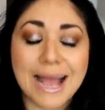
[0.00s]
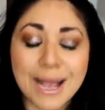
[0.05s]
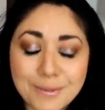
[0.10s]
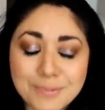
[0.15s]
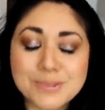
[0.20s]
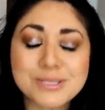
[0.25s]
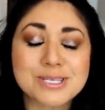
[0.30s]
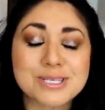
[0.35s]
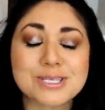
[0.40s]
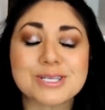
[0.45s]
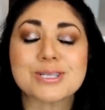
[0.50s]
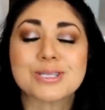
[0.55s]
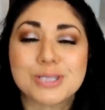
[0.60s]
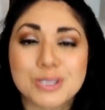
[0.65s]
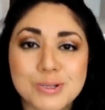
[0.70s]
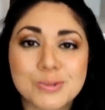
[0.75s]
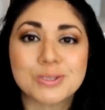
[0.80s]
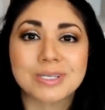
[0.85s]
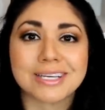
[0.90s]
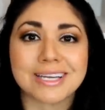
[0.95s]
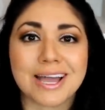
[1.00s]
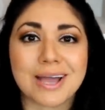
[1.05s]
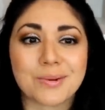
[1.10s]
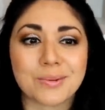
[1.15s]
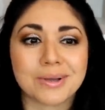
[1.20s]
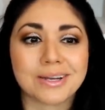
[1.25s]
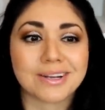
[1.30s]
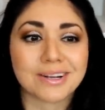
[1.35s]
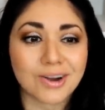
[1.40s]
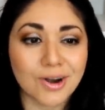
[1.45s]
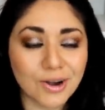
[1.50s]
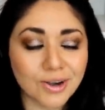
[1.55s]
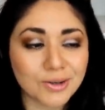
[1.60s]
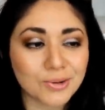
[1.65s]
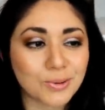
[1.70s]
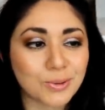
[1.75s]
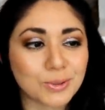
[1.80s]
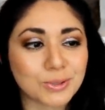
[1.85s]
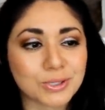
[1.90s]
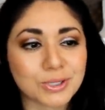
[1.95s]
Absolutely I would. A
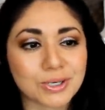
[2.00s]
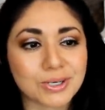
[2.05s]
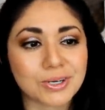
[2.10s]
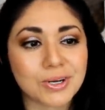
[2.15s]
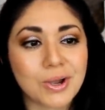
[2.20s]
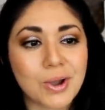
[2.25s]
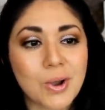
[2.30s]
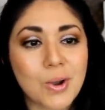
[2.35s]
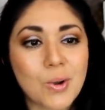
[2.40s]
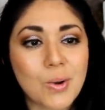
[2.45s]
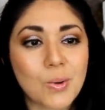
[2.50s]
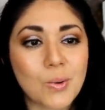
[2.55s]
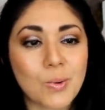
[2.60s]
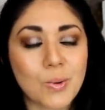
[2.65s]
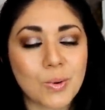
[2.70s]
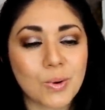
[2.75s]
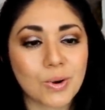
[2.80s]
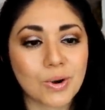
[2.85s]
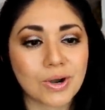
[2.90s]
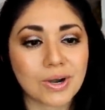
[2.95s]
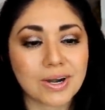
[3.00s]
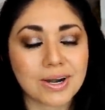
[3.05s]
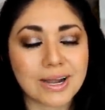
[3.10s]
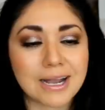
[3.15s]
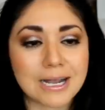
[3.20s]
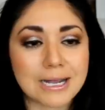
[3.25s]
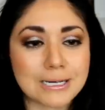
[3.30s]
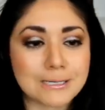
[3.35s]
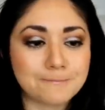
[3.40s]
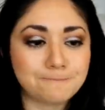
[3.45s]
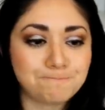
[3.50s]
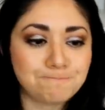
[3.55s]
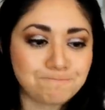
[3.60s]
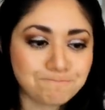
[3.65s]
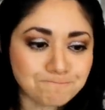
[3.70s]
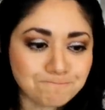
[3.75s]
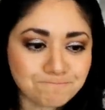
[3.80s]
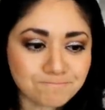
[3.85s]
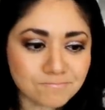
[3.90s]
card holder or um,